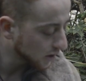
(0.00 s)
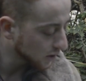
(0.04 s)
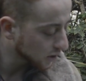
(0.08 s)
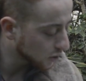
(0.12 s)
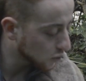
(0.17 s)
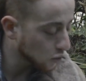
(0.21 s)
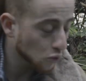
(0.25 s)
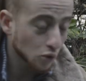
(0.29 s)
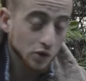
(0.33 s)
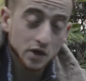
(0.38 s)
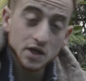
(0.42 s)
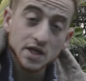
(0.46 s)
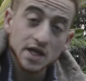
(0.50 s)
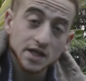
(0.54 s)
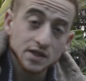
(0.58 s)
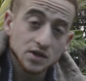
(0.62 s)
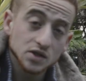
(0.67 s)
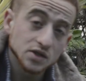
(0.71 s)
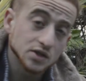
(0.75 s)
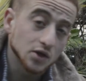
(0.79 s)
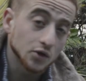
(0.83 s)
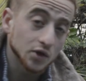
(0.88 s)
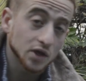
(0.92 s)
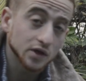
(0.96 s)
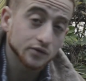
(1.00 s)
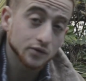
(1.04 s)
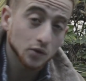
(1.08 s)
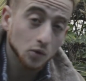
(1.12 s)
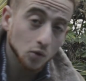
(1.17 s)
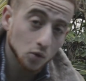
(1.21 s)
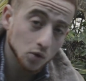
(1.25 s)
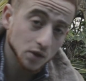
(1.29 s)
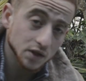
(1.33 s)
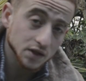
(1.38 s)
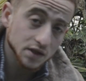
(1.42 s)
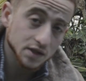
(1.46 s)
coordinators don't give
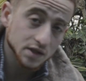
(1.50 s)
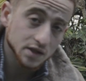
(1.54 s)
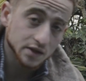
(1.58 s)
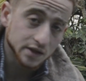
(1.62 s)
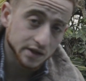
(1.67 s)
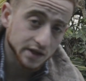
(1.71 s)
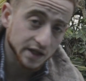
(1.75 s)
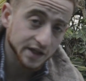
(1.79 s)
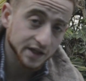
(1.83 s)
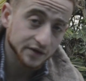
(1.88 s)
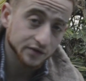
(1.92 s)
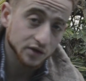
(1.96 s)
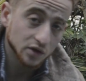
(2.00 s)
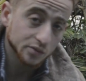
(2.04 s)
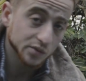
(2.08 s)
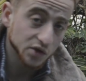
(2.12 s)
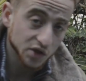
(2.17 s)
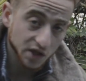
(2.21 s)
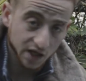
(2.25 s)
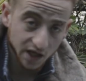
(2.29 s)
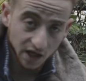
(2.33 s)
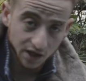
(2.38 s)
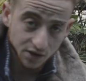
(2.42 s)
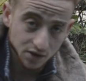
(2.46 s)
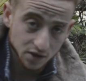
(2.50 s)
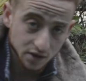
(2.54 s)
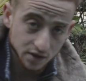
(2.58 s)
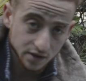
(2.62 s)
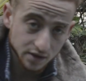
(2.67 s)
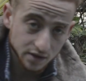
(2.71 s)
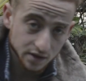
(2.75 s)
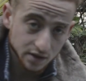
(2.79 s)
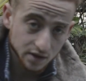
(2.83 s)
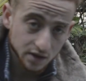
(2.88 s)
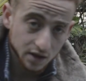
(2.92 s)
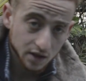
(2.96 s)
orders, they give
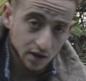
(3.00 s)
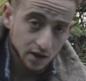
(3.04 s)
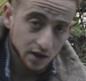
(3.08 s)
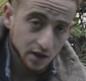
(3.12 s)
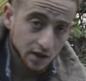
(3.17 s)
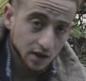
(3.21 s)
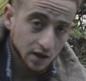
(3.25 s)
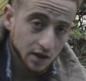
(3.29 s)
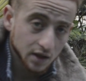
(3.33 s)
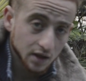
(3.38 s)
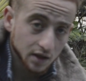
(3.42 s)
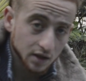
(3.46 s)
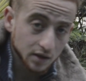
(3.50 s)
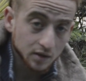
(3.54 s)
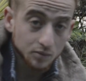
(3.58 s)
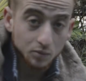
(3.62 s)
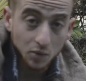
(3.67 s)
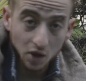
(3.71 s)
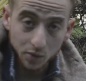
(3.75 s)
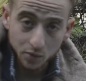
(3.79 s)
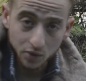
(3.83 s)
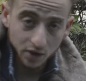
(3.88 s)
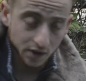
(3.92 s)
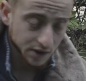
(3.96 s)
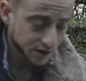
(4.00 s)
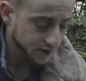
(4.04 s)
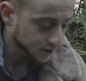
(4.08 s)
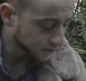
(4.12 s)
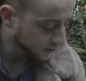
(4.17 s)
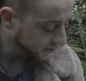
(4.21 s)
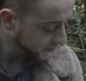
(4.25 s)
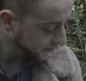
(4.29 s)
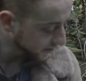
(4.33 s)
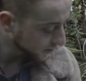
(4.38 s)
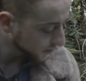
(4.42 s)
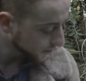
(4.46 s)
communications, in my
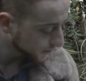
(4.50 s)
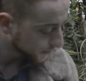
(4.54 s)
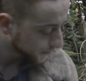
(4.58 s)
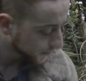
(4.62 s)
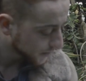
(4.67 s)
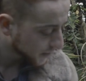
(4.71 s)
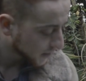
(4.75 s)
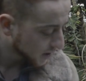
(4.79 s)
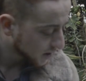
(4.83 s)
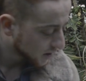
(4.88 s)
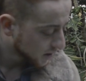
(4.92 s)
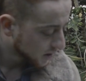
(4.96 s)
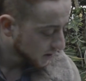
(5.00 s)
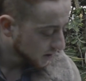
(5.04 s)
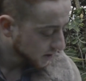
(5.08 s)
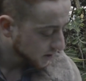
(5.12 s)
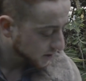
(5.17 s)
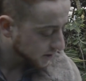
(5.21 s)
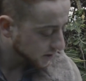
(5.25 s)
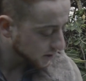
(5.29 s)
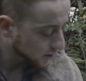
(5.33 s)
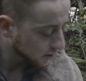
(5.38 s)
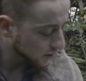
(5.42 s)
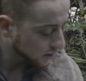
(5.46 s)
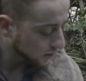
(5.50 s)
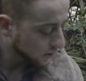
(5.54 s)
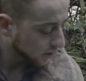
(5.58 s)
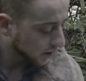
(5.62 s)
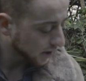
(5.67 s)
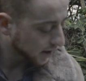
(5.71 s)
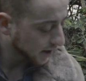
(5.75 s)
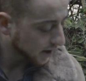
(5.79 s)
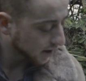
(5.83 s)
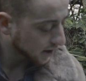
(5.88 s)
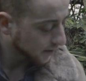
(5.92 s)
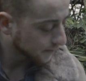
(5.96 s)
personal view. So
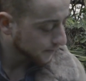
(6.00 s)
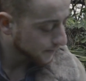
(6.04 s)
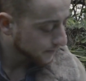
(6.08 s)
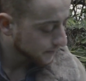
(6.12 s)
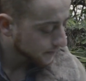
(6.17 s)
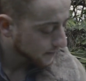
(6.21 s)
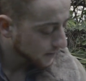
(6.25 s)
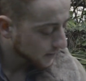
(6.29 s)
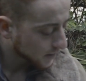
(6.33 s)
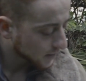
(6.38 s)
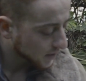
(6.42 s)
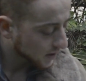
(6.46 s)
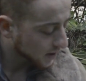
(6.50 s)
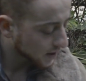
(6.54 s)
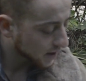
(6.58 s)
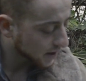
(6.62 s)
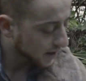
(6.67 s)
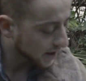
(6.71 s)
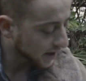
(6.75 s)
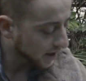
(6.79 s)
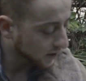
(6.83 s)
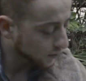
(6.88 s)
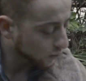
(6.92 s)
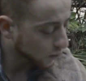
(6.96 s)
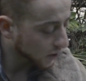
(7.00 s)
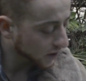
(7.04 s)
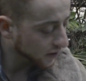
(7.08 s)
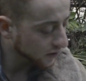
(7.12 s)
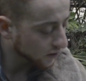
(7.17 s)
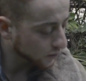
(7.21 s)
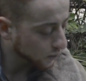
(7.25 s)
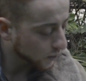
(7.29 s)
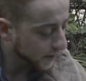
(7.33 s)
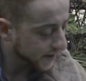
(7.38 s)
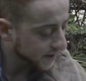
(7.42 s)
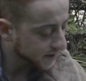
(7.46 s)
and one of
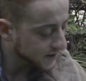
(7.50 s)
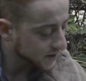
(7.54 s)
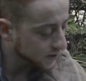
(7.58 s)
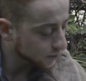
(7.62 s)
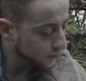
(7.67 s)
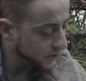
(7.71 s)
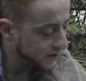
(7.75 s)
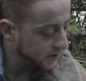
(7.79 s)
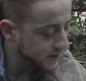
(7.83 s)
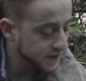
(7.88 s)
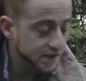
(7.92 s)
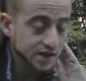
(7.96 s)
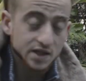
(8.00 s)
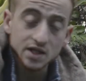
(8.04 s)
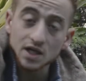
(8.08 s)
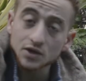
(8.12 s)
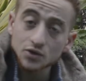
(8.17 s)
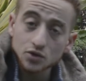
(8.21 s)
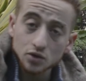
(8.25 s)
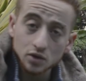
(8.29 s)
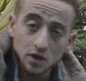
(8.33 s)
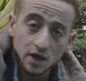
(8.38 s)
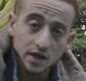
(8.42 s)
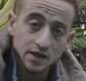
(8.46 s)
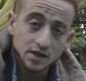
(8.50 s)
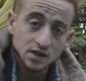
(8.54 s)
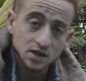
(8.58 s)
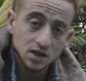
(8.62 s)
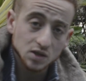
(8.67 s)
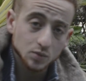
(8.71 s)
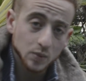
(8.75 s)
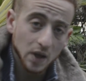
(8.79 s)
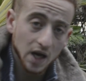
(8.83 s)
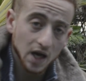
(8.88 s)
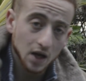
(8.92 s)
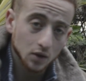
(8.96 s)
the ways that we decentralize
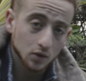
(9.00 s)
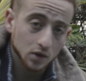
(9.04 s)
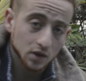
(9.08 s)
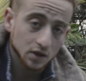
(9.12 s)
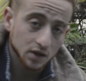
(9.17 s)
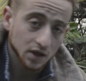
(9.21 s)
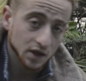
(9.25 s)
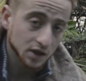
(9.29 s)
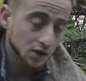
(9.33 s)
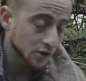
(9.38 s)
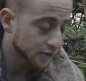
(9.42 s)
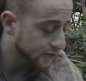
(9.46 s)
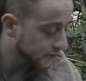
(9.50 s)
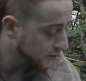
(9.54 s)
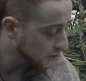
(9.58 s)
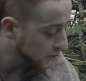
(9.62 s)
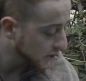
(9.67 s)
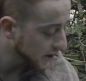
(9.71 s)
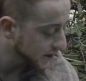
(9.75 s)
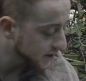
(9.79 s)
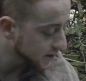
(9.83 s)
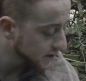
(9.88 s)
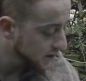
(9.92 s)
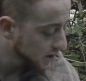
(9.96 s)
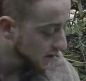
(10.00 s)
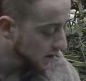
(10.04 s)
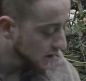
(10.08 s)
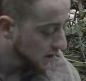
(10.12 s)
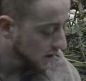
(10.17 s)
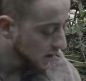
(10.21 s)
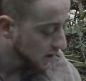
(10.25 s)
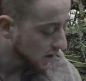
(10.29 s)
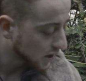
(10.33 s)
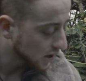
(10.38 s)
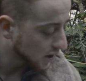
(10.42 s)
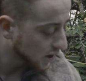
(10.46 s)
this power and avoid
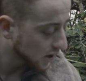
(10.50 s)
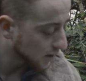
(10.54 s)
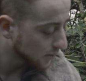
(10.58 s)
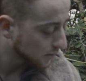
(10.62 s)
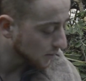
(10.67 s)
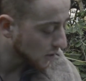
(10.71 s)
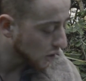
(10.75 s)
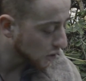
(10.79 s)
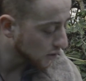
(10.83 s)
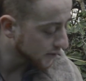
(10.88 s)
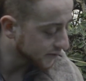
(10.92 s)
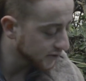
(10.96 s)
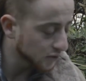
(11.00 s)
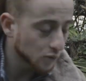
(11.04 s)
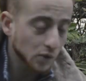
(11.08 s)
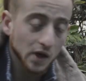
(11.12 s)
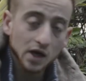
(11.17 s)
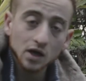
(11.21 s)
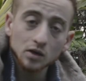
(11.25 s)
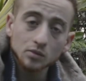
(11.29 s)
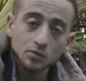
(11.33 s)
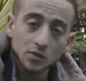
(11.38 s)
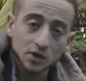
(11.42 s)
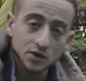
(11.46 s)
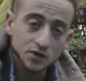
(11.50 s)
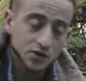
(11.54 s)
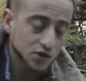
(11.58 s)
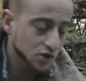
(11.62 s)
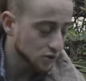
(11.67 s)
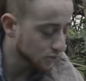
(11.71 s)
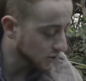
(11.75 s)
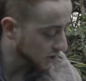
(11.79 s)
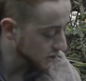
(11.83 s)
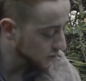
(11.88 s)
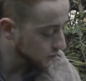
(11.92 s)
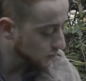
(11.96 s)
overwhelm and
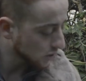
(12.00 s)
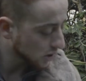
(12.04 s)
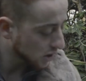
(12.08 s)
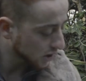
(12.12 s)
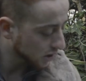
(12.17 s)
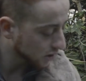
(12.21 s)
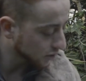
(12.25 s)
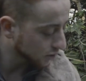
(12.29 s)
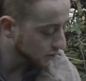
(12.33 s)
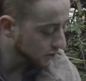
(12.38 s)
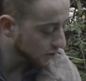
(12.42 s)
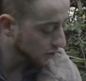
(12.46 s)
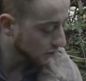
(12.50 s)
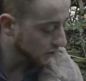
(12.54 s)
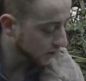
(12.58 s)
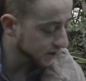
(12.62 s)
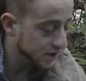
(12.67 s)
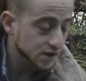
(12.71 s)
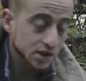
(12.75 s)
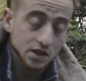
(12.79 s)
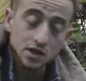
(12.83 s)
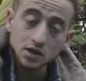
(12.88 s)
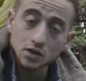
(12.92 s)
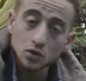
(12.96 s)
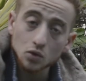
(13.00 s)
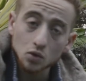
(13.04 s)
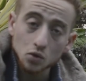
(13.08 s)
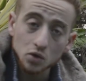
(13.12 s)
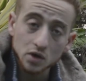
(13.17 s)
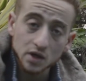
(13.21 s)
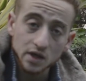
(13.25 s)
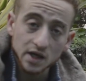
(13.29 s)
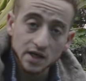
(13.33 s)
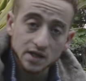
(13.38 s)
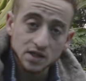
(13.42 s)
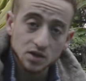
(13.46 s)
too much workload going to these
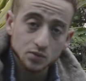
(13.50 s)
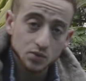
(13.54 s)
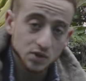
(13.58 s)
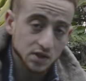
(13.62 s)
coordinator